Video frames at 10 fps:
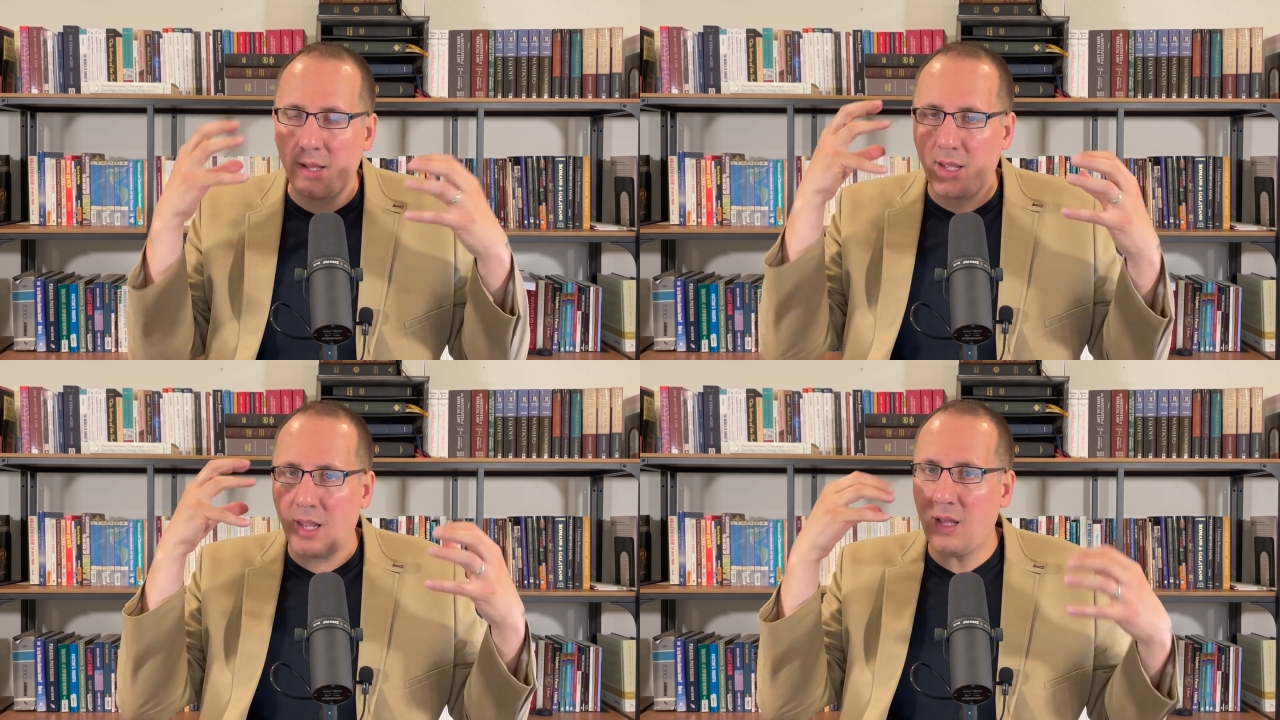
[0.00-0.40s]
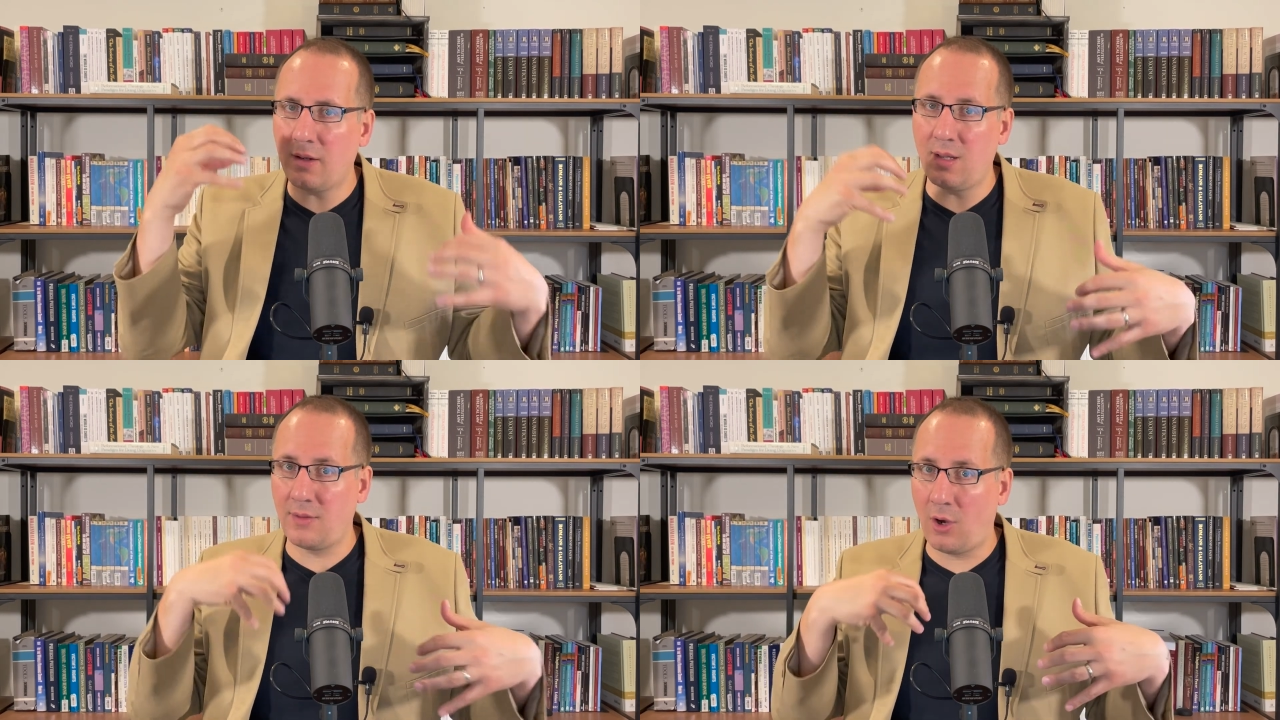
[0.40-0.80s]
and
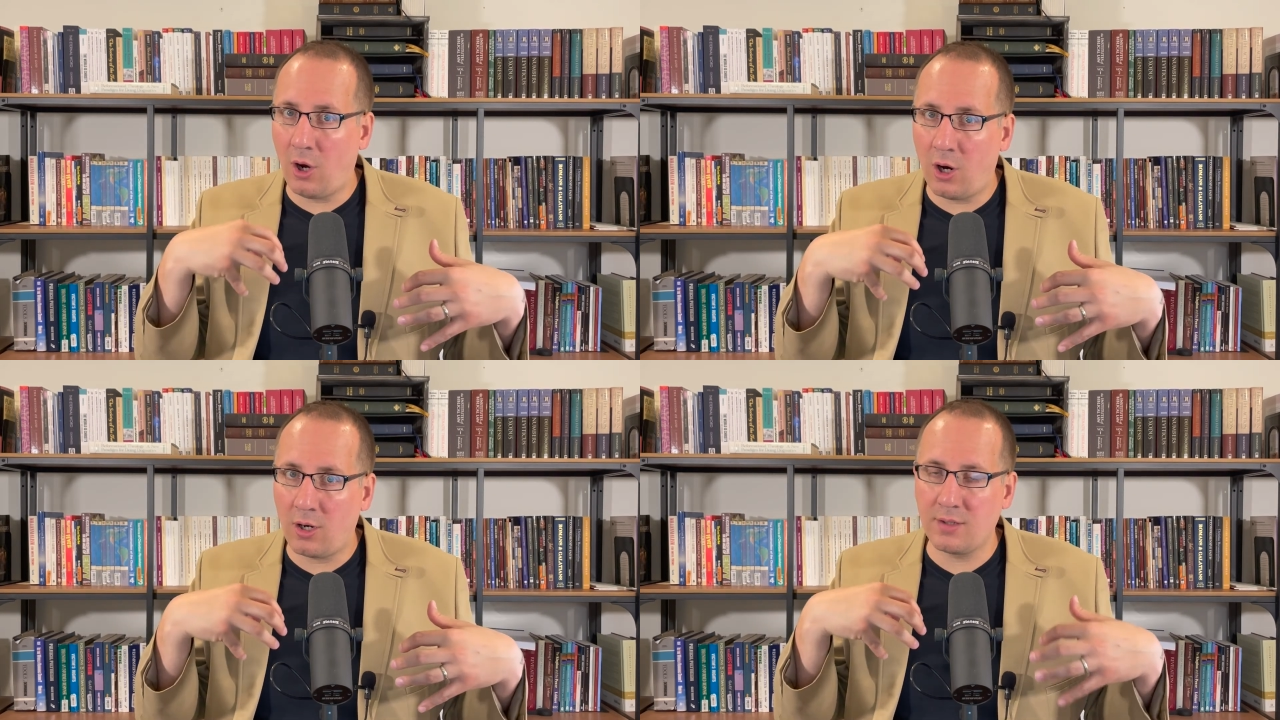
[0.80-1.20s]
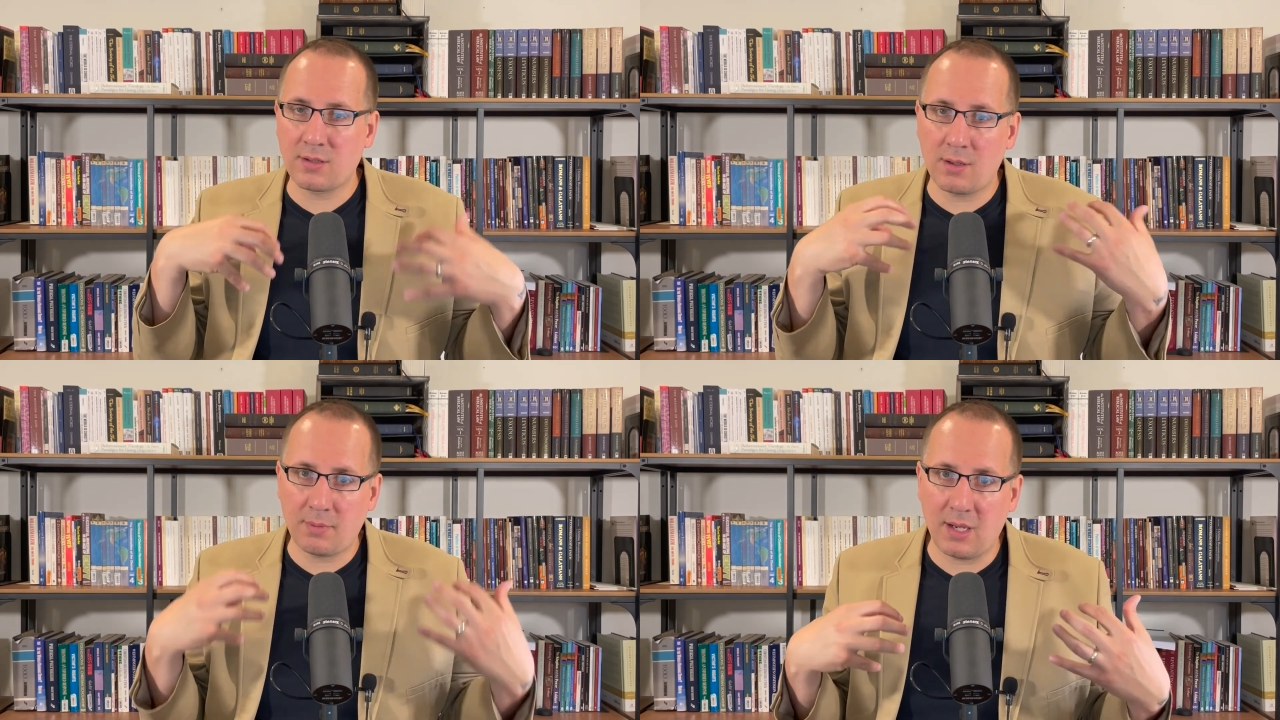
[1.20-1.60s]
in the heart in
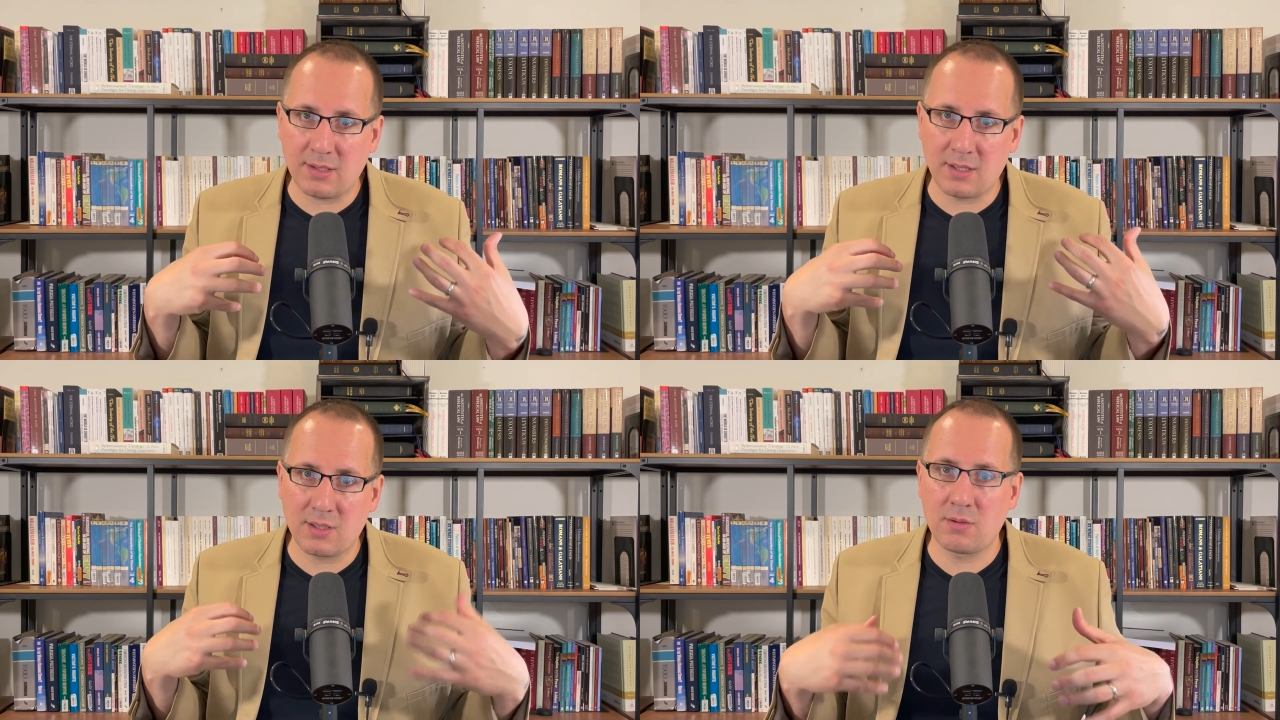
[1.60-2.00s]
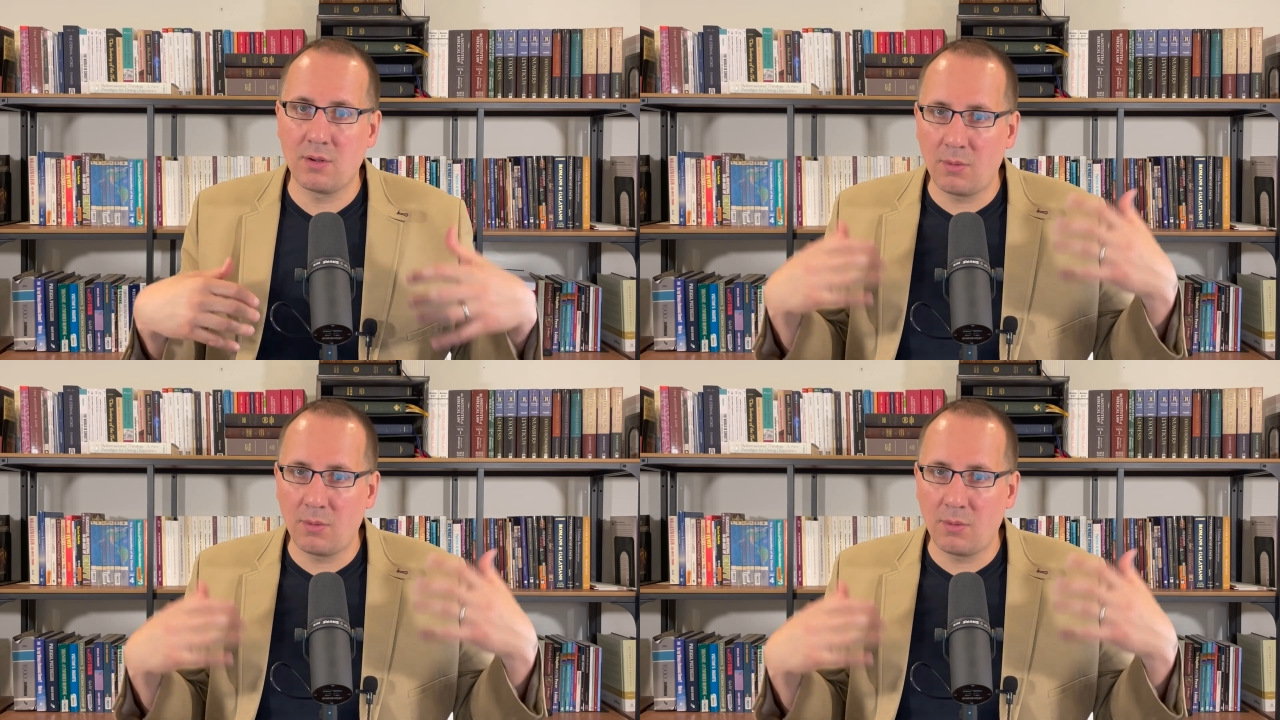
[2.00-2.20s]
some cases